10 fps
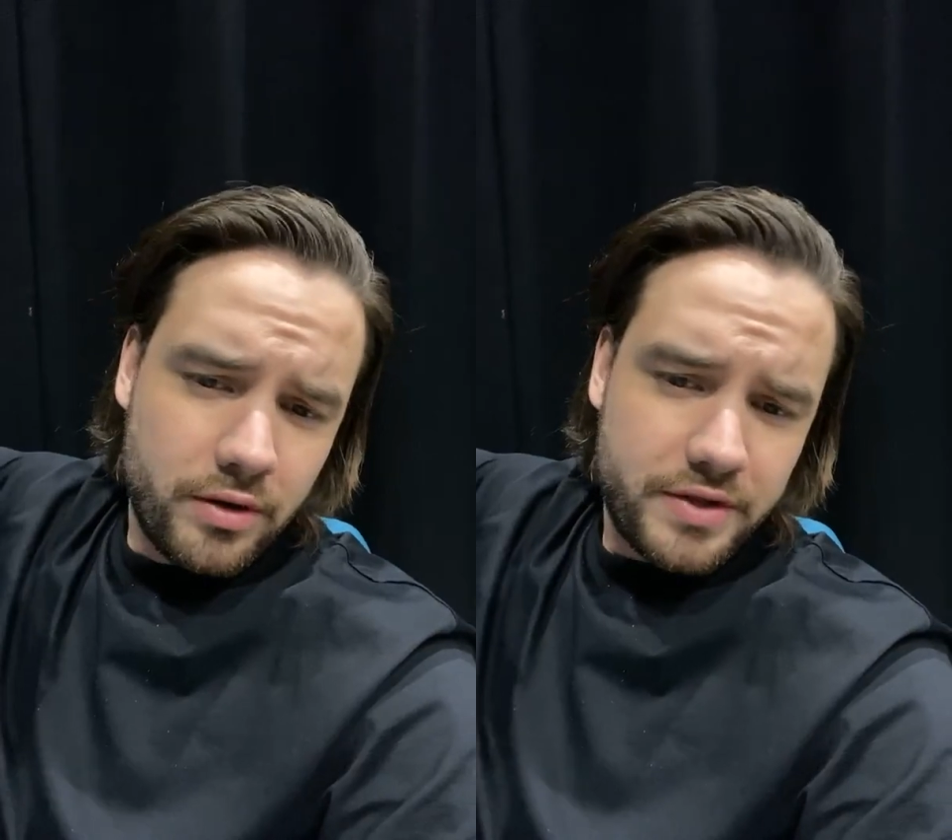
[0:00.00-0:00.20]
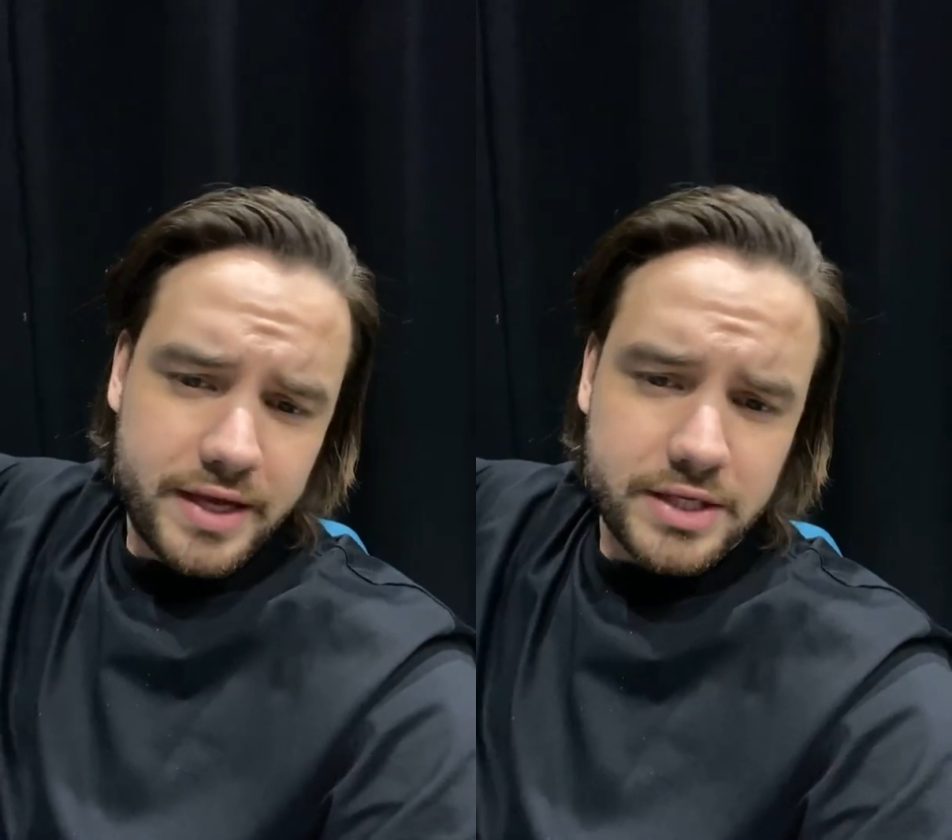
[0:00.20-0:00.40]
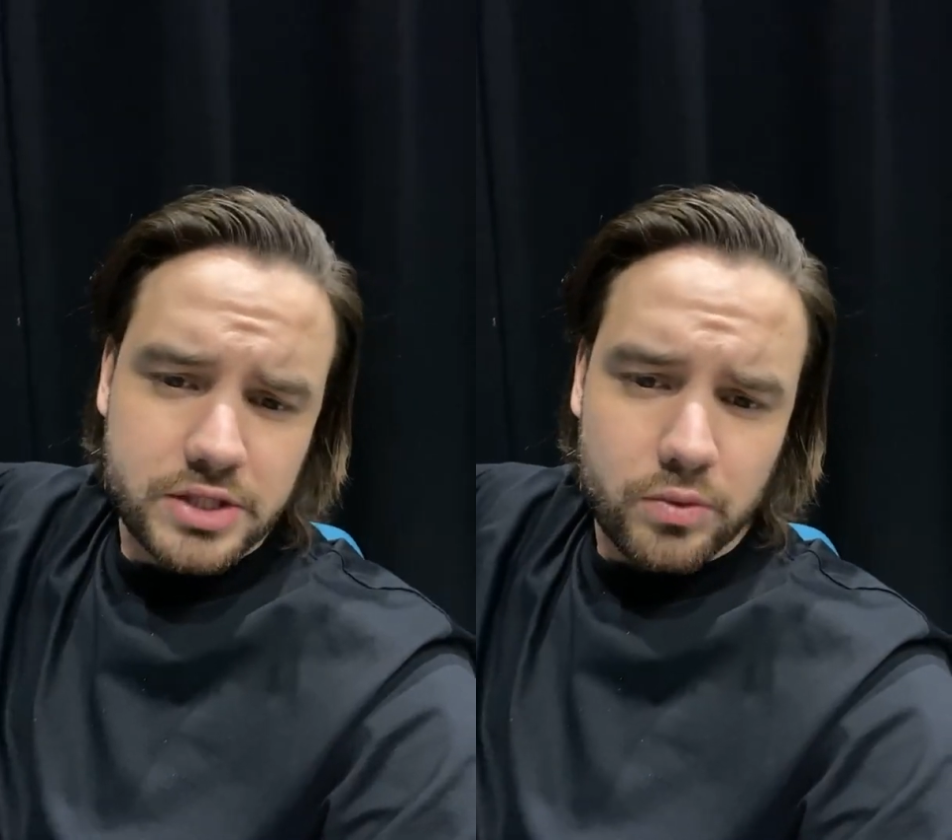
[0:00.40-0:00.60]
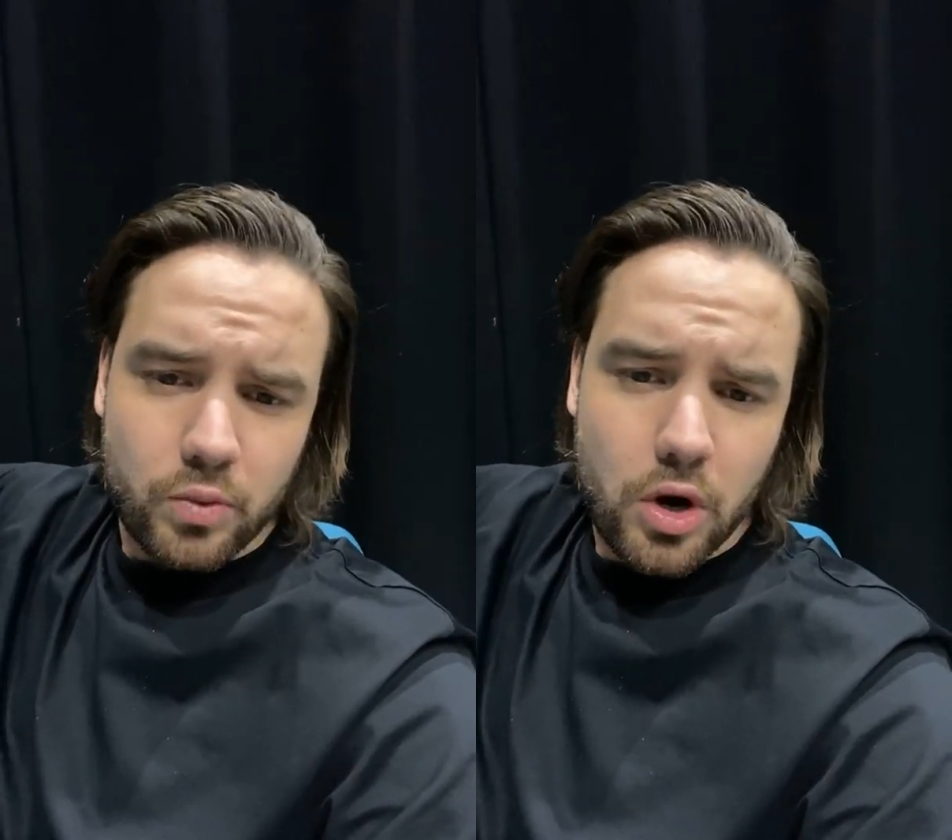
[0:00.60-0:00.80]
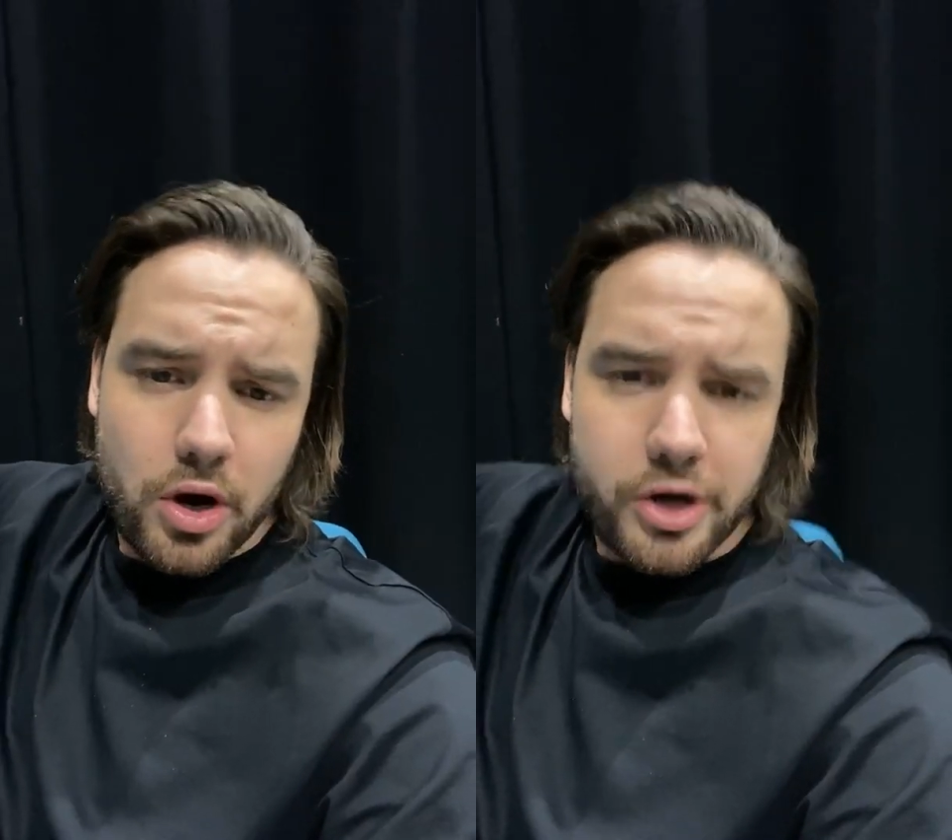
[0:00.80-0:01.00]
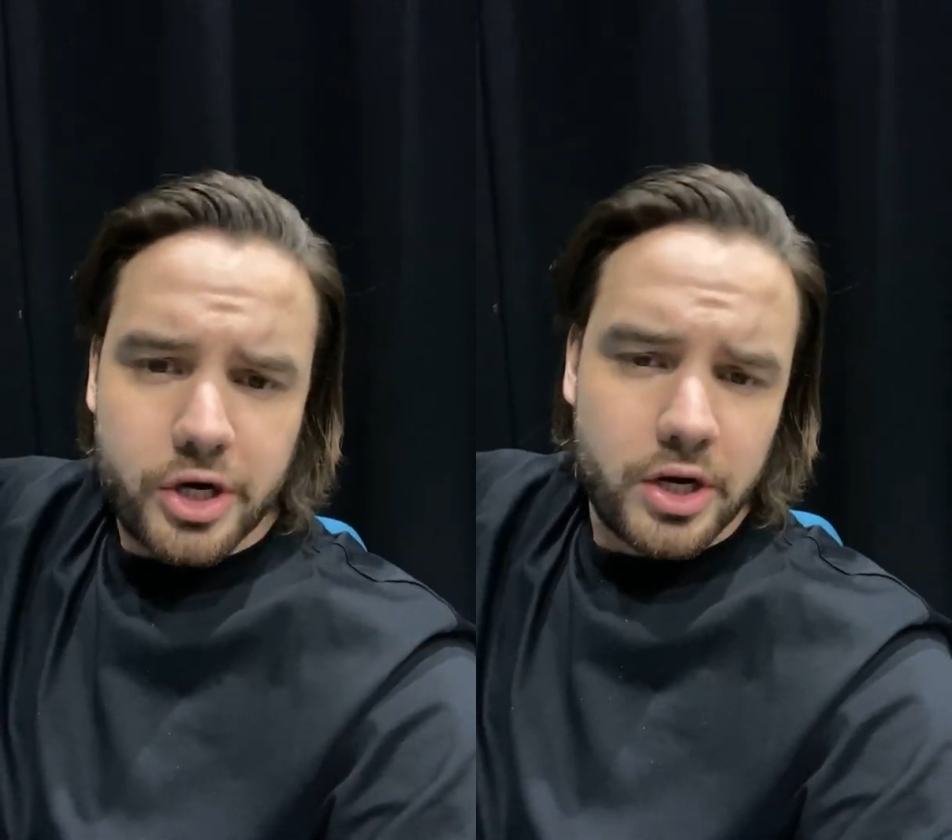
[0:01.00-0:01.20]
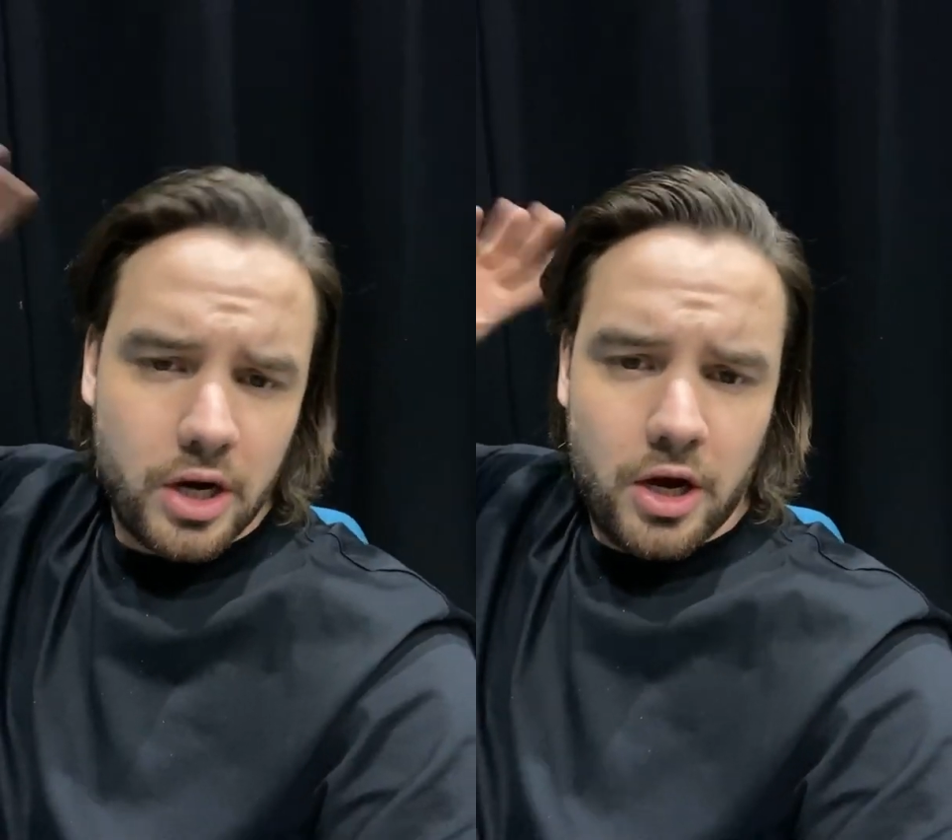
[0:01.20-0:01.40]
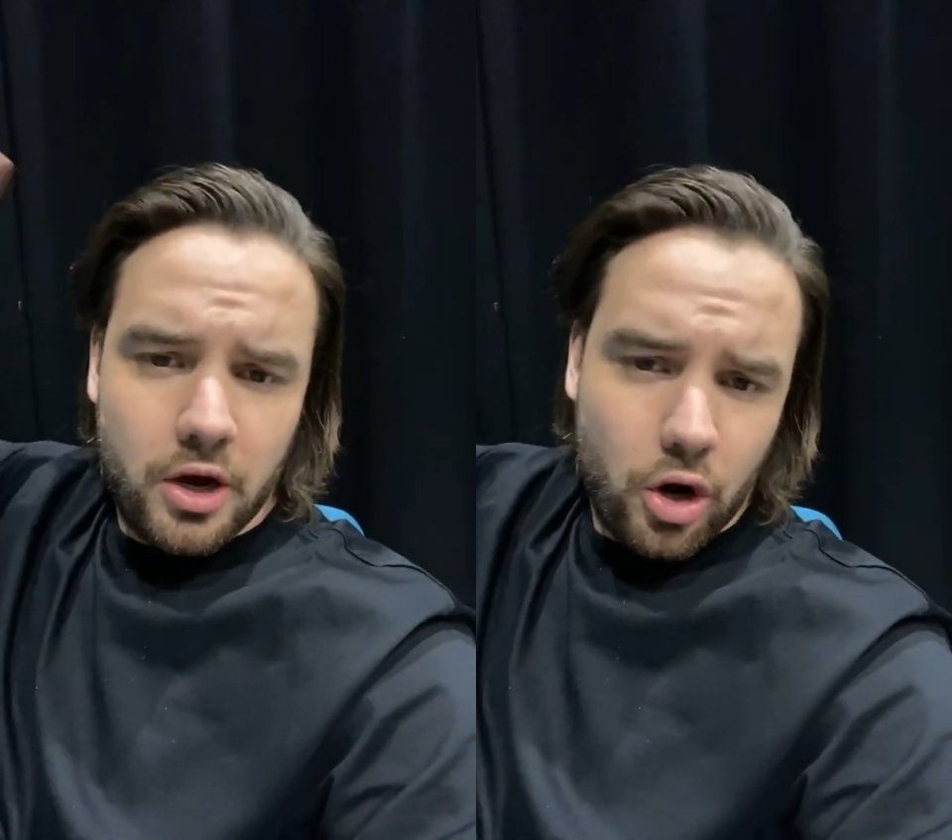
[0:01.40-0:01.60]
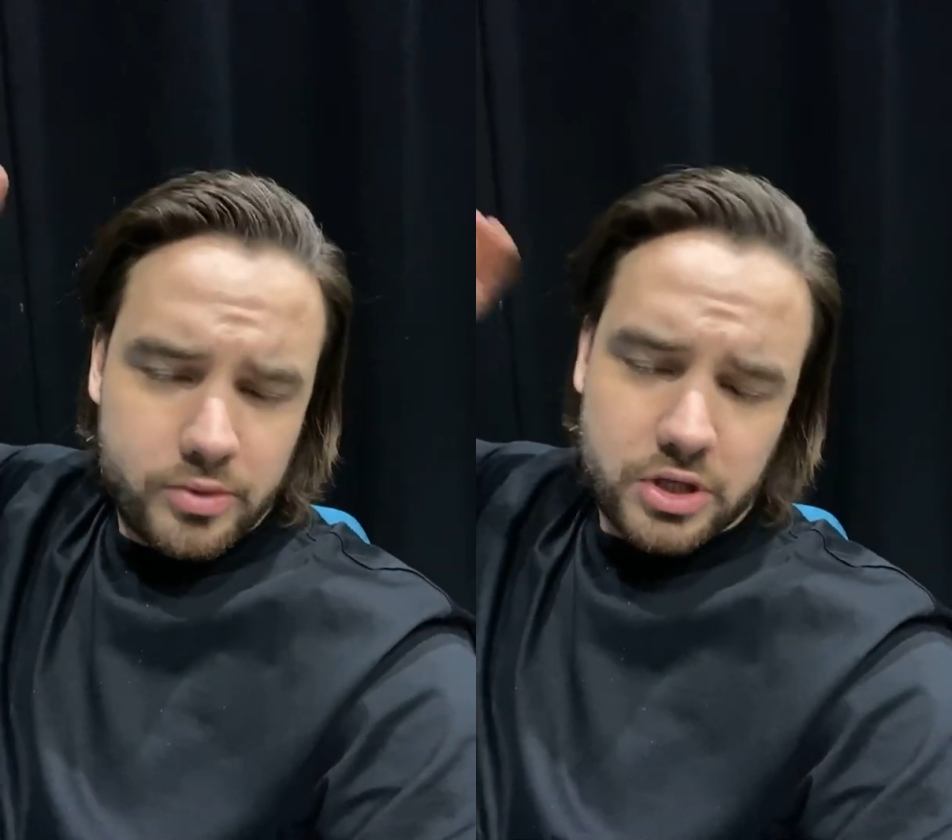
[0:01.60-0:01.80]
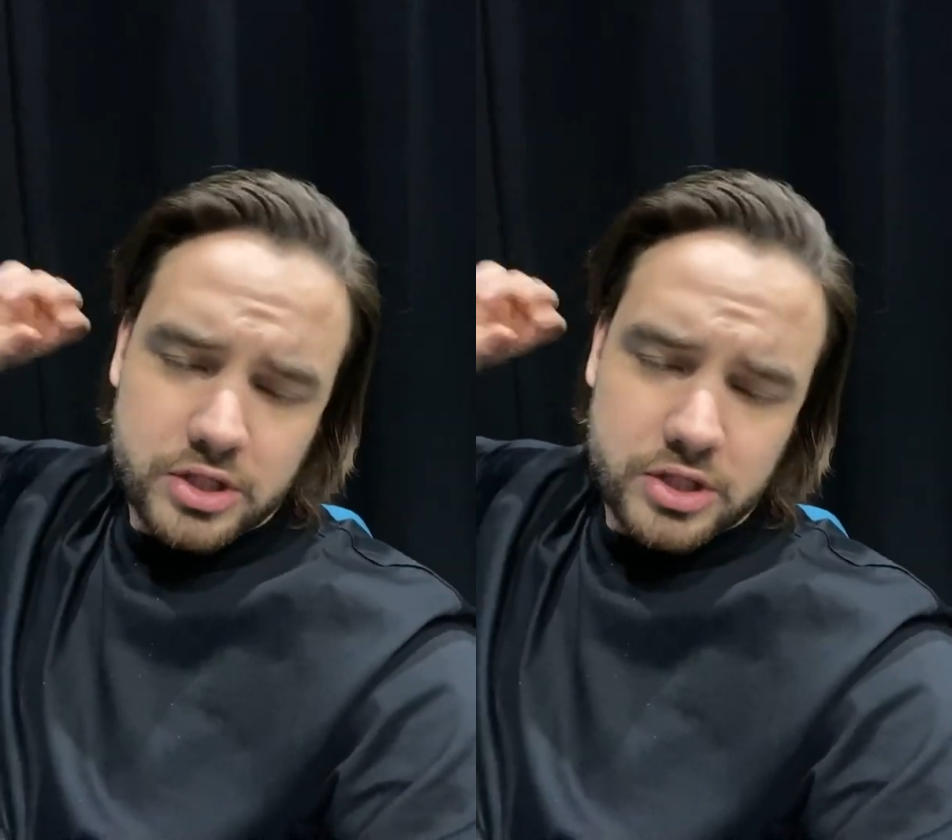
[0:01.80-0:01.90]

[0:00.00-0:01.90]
things work up tonight.